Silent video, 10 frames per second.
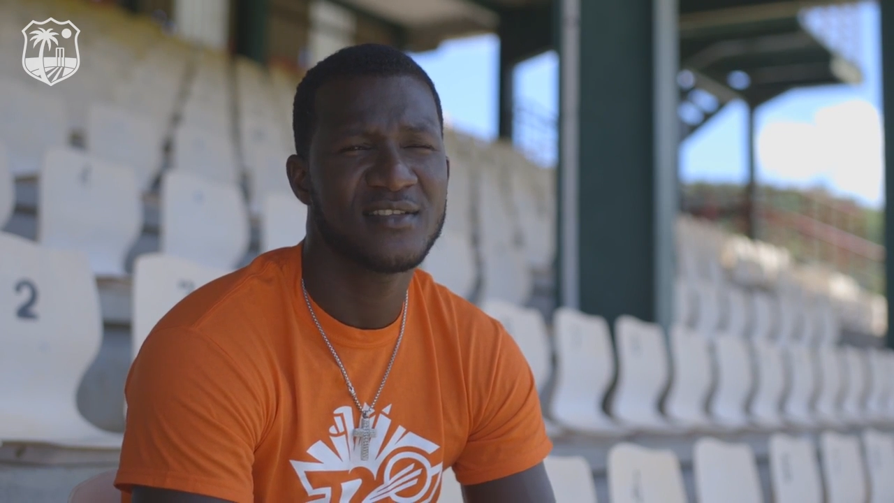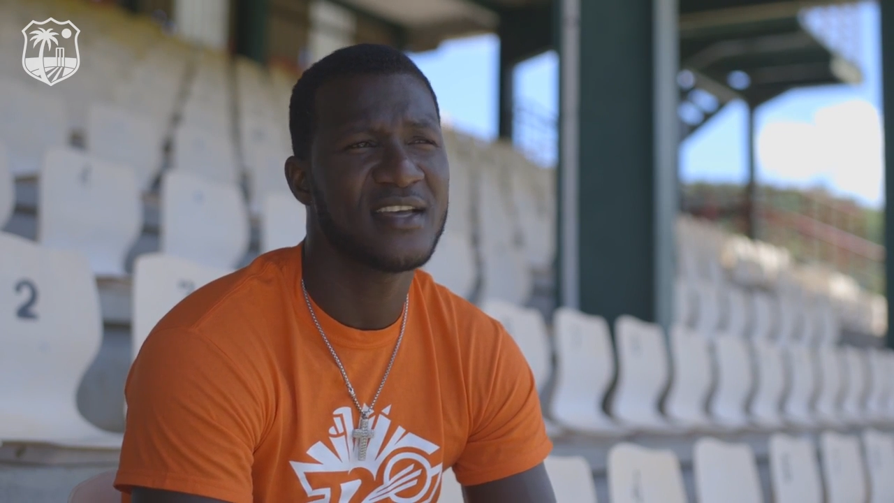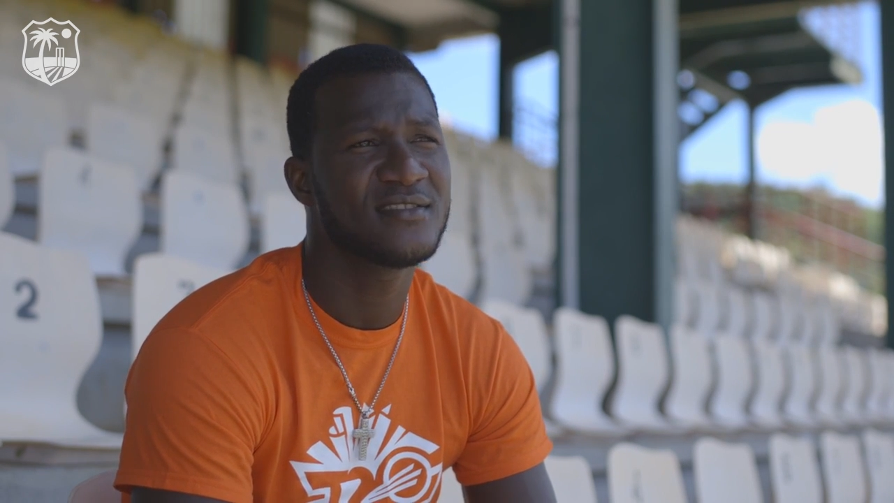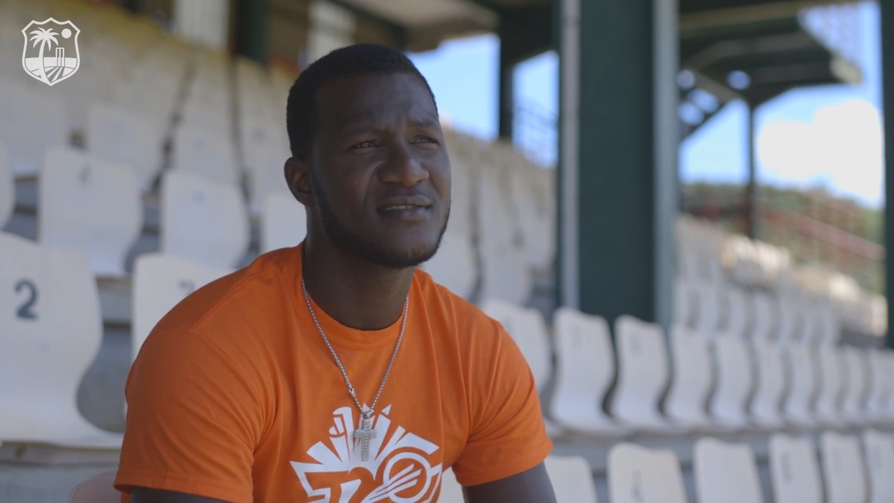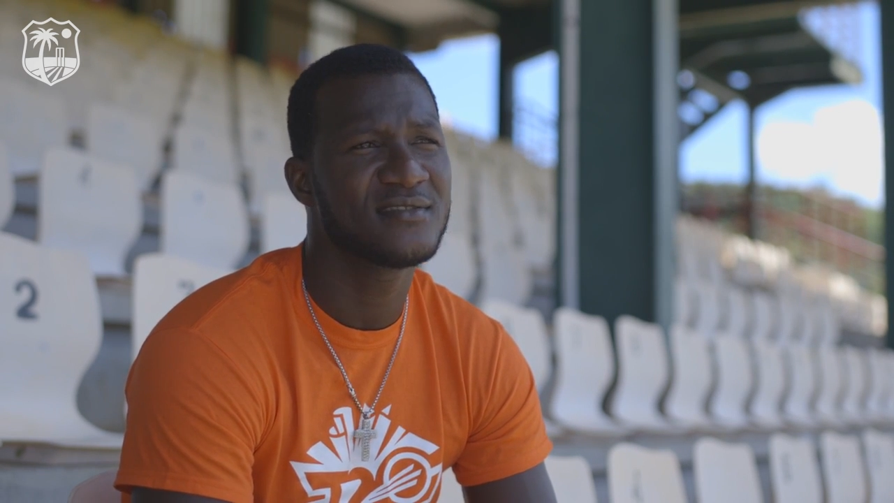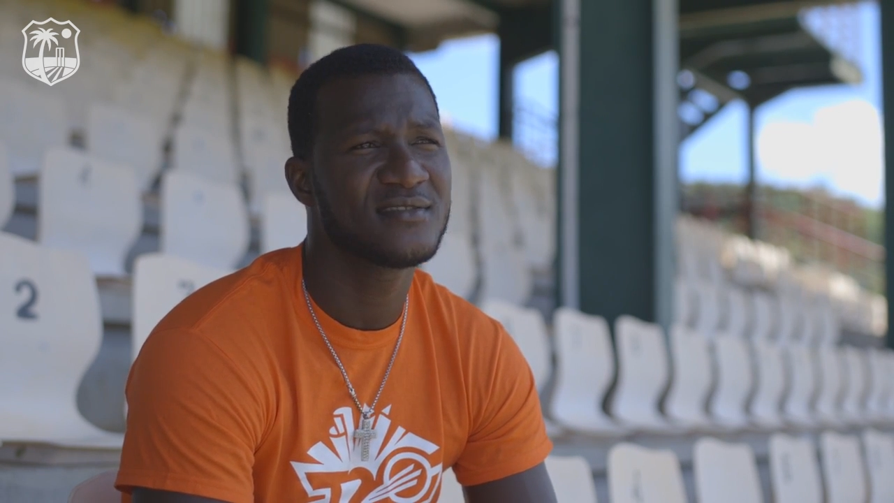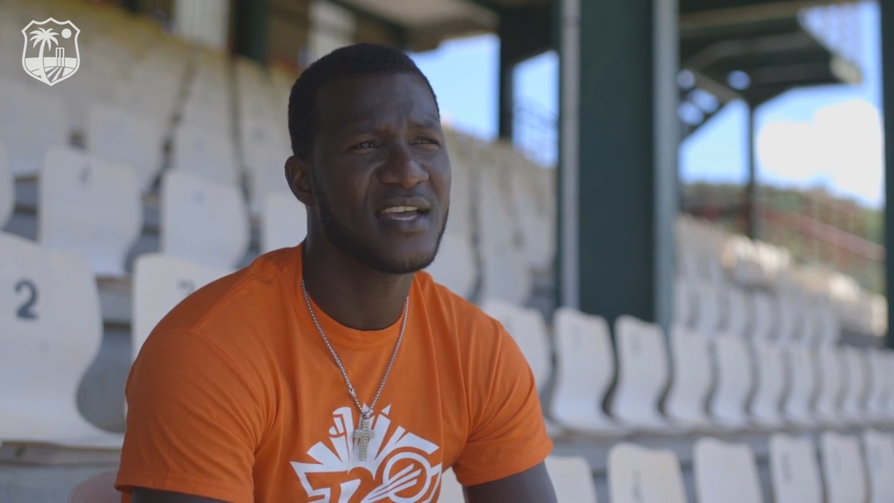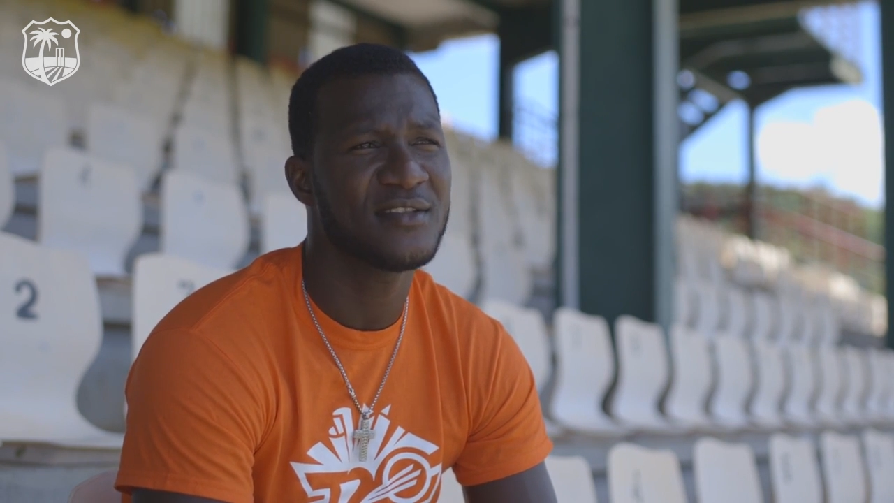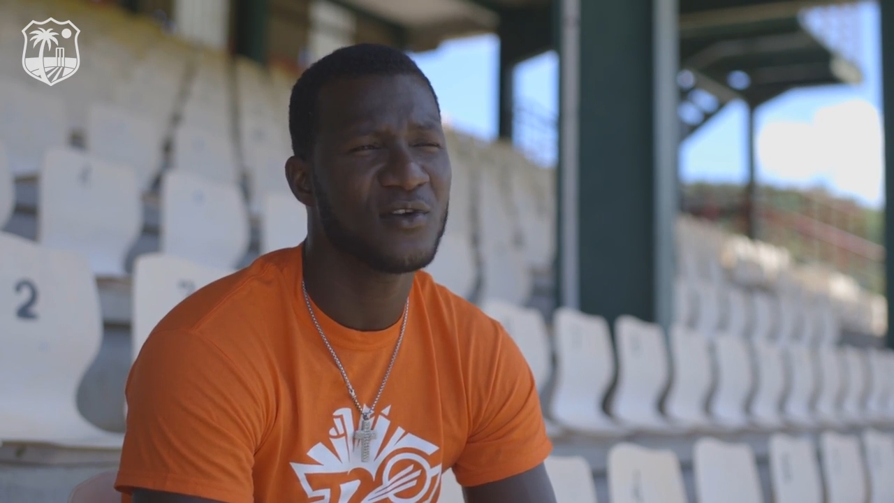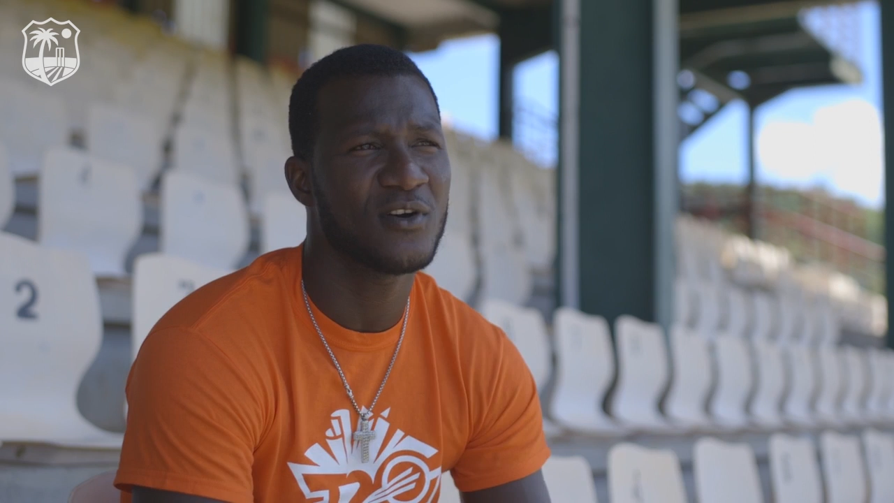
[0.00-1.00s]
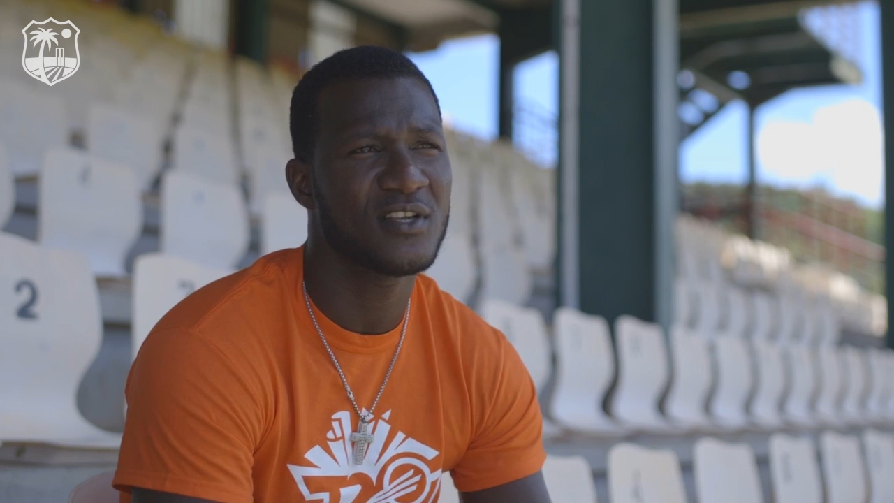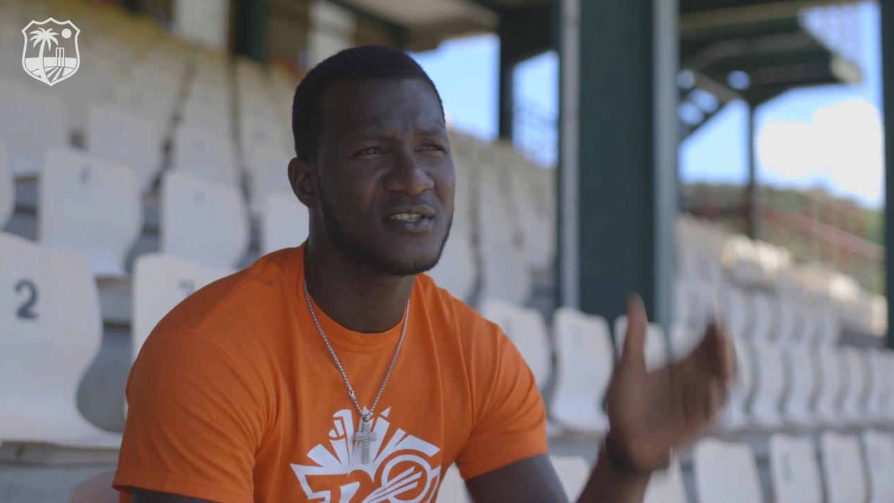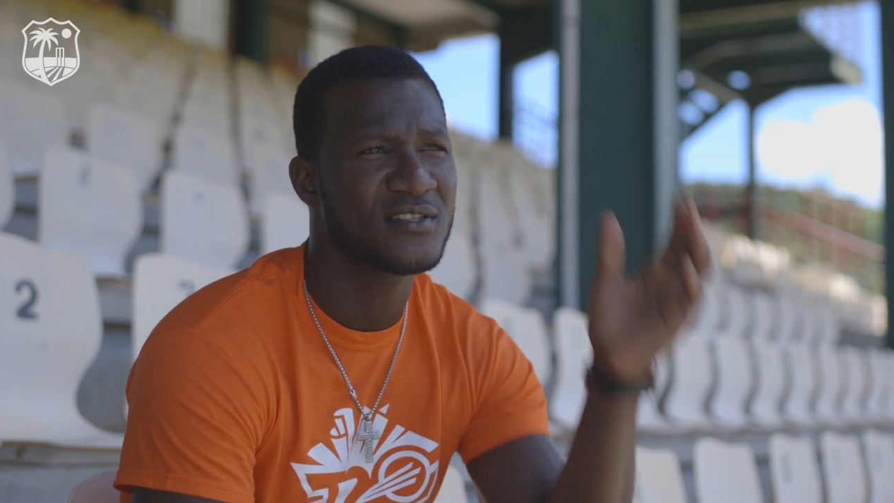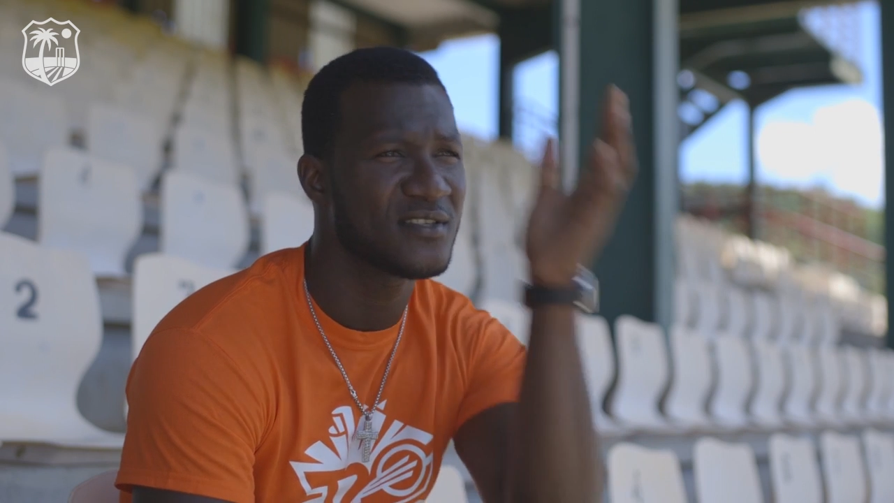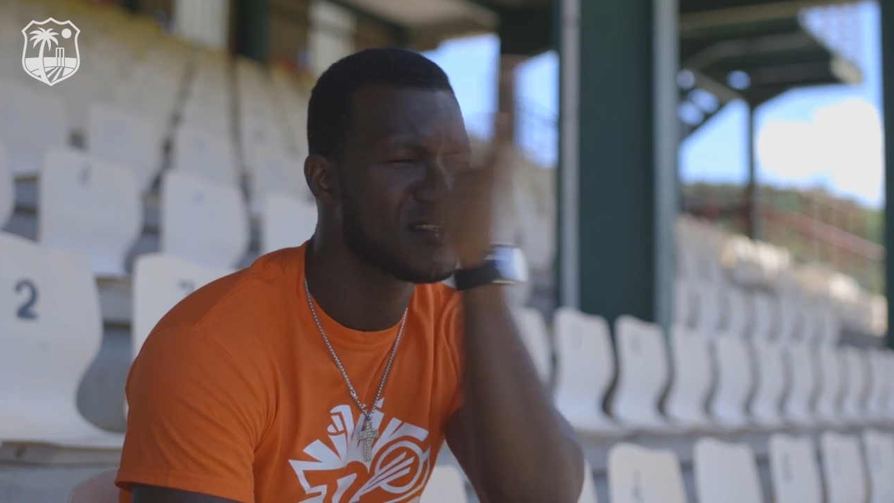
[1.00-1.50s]

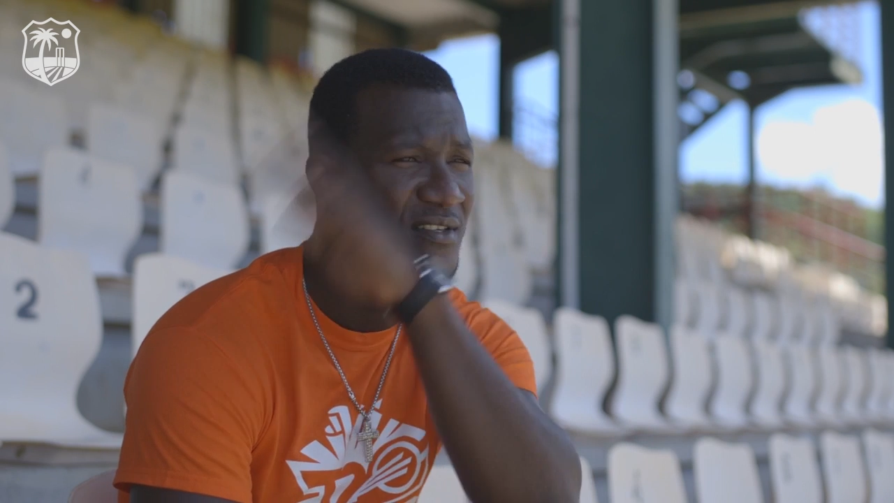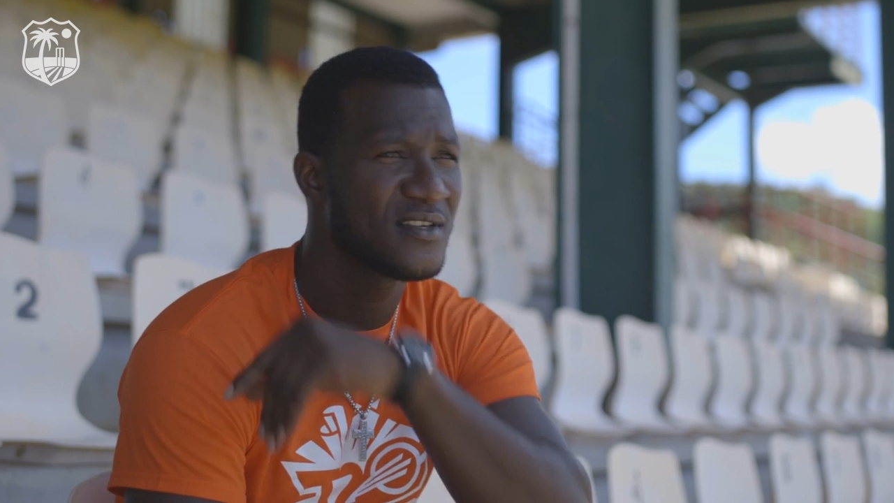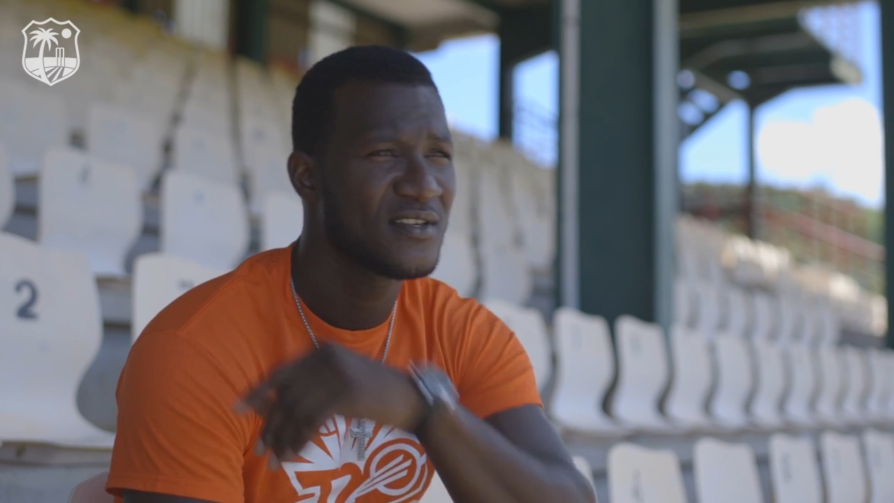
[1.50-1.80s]
$10